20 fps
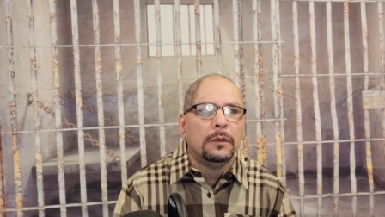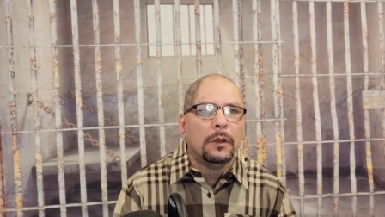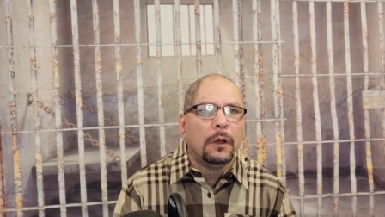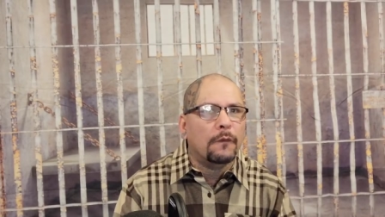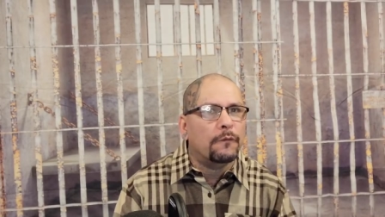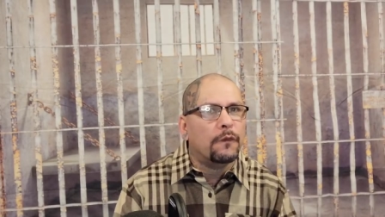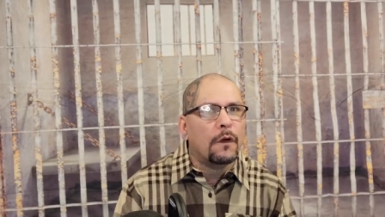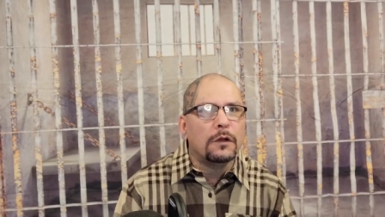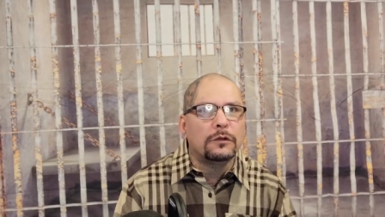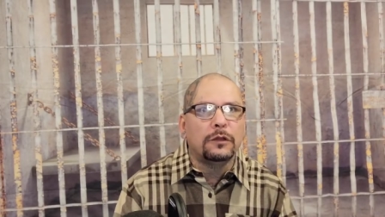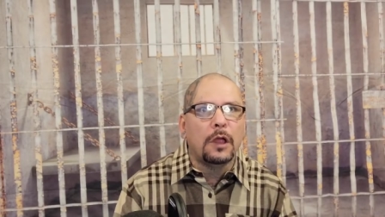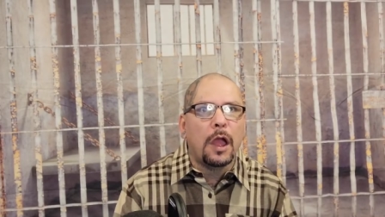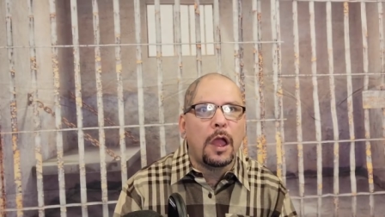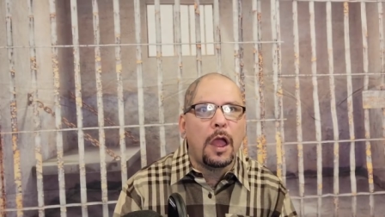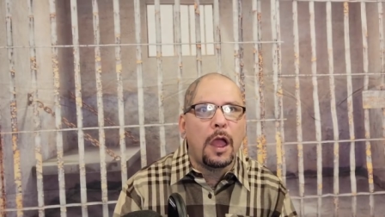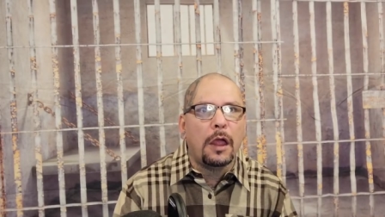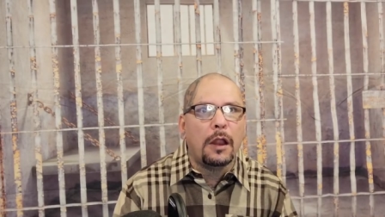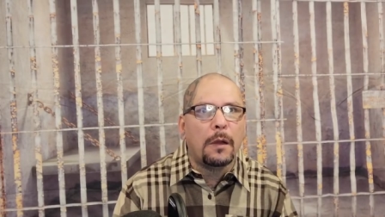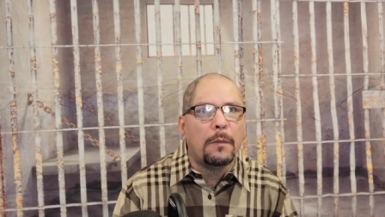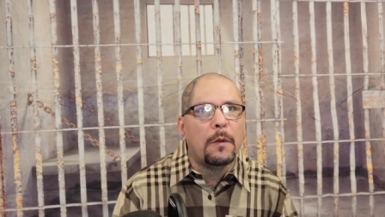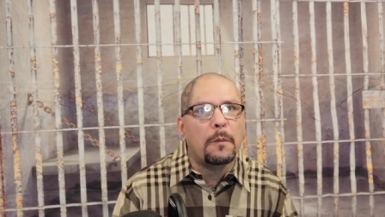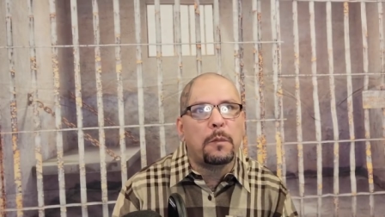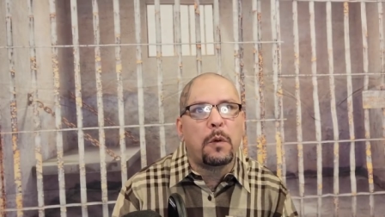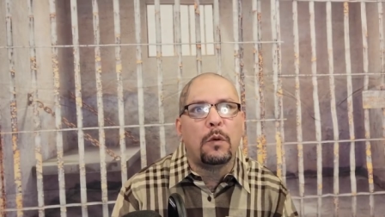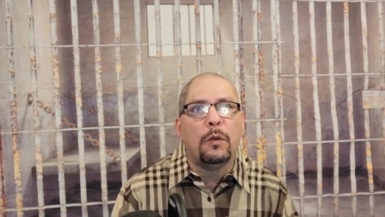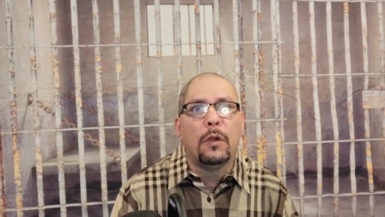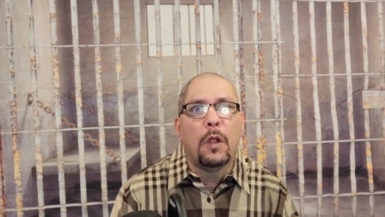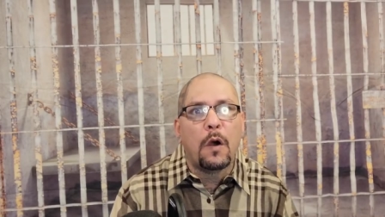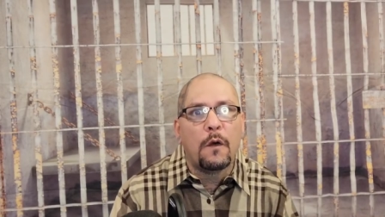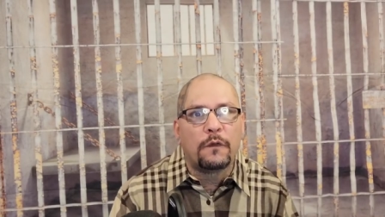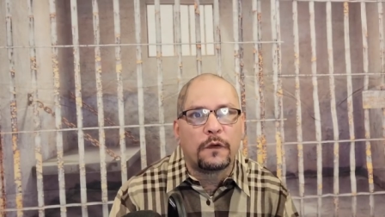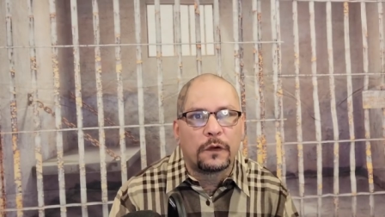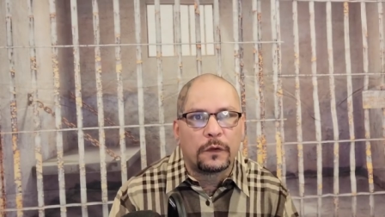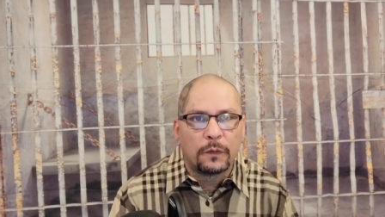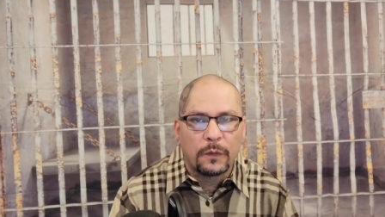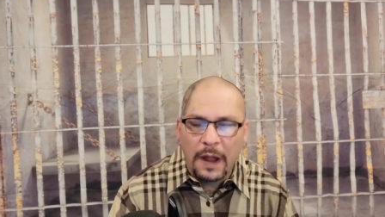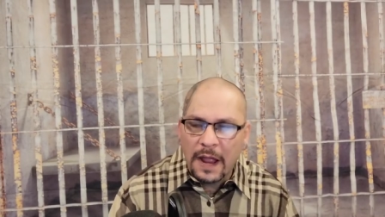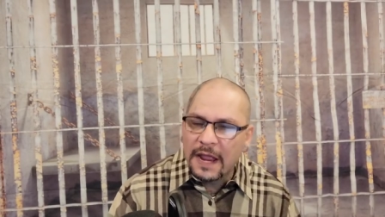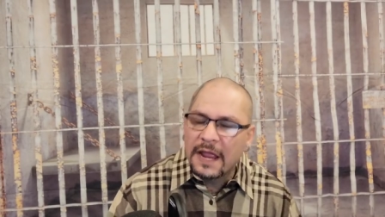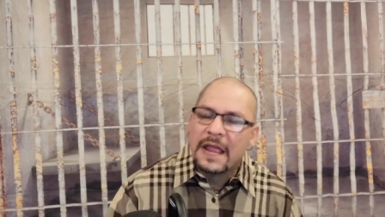oh, fuck that. I'm going to pull over,
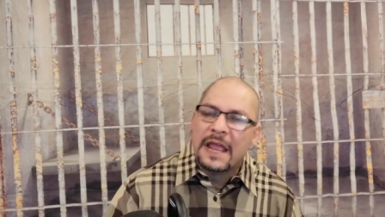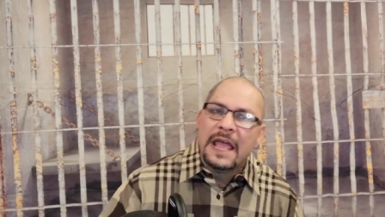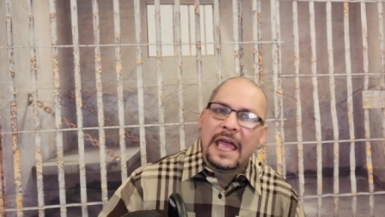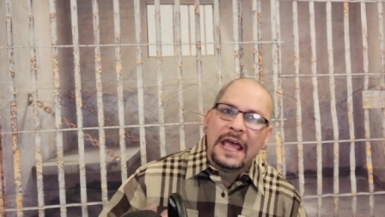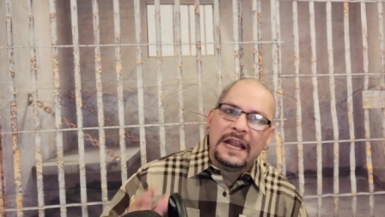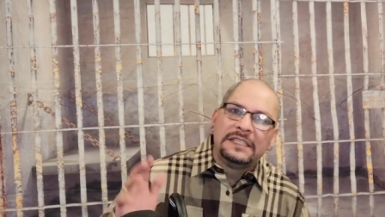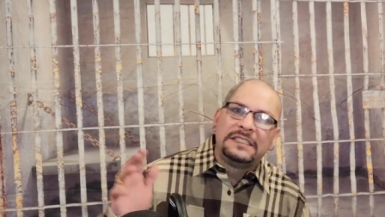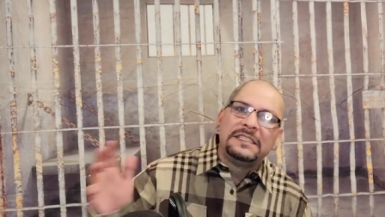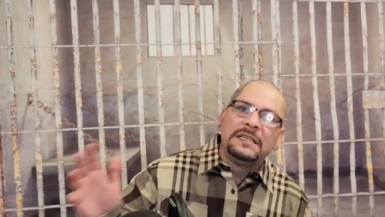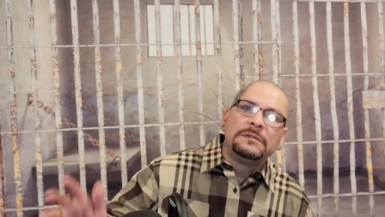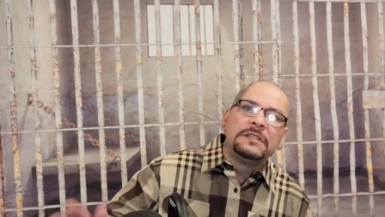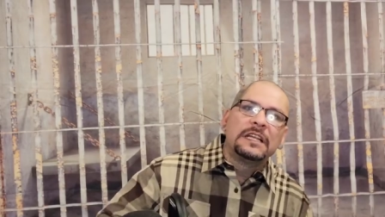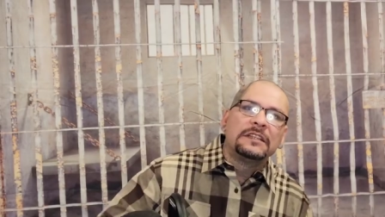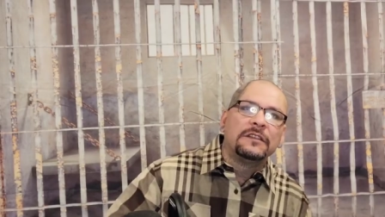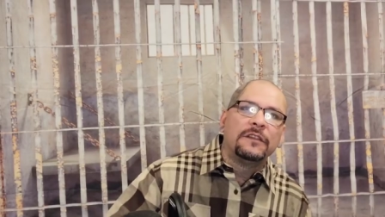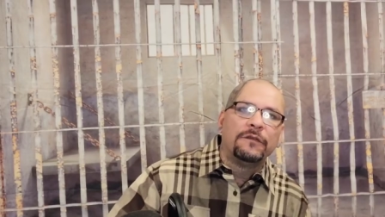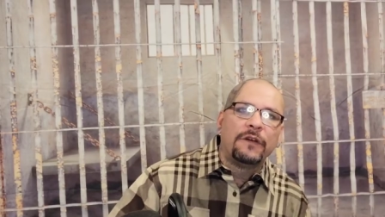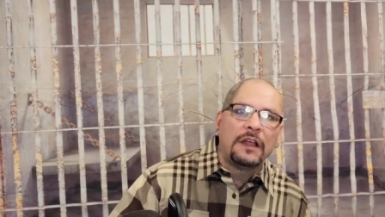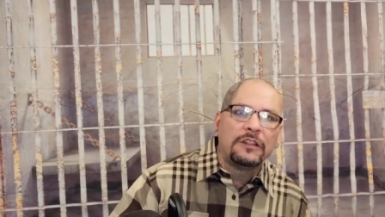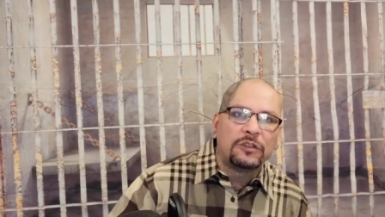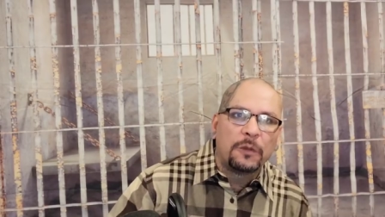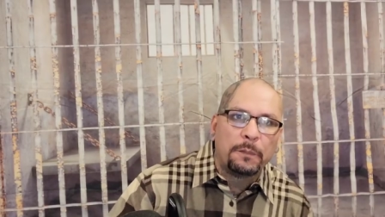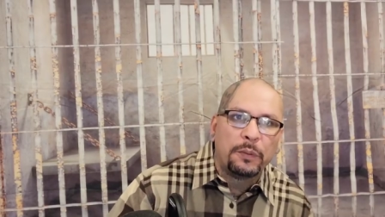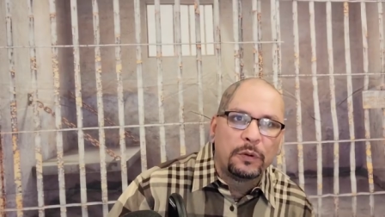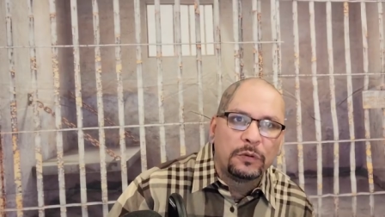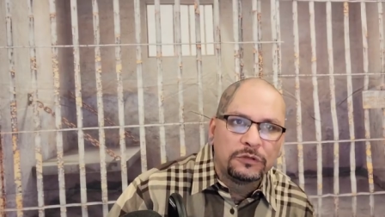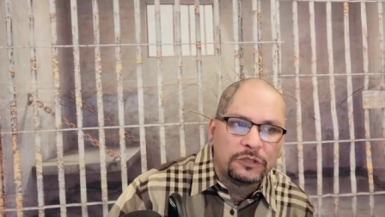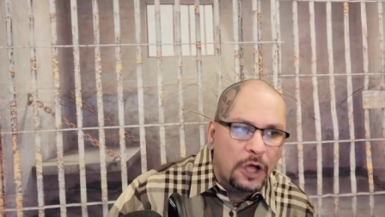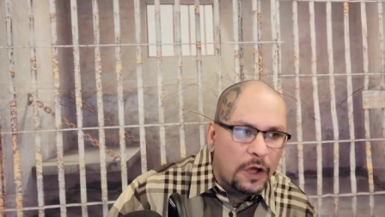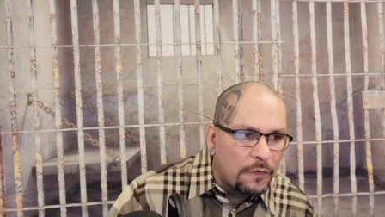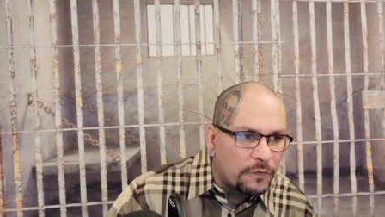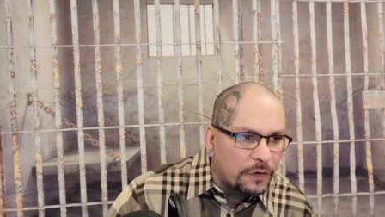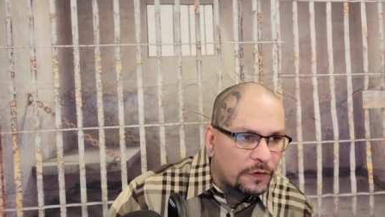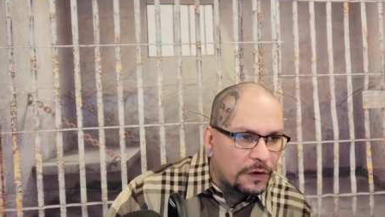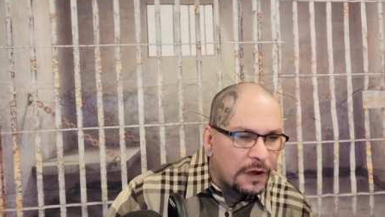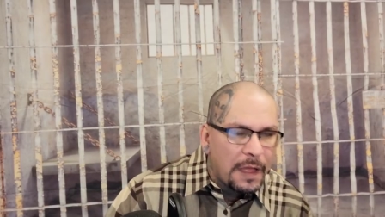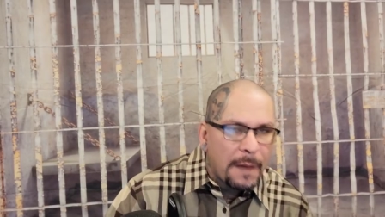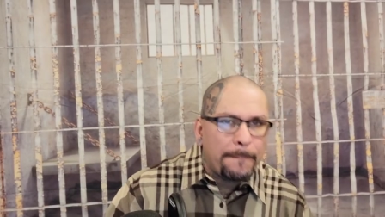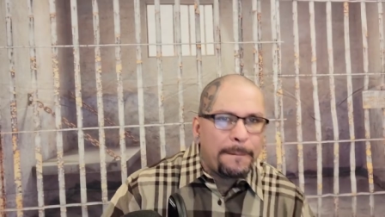right? And it seems like the Vato pulled over.